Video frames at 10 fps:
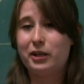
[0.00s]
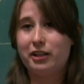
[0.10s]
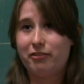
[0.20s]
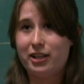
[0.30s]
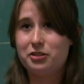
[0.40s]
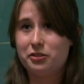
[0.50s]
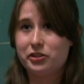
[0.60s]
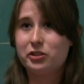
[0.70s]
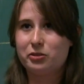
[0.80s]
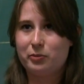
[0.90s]
my advisor
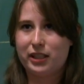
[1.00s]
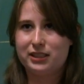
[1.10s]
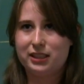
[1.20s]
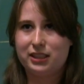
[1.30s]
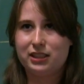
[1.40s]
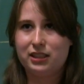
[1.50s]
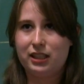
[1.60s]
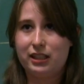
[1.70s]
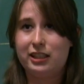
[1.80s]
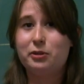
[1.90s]
is also Mexican,
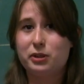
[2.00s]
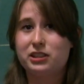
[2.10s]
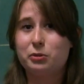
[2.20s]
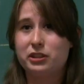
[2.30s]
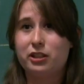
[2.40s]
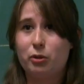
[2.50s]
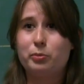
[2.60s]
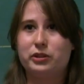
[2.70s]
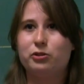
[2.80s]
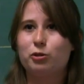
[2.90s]
and he was the one that
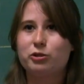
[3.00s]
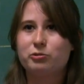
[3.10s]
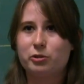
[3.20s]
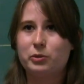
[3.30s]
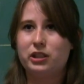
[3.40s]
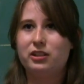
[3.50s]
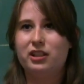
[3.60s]
opened the doors for me.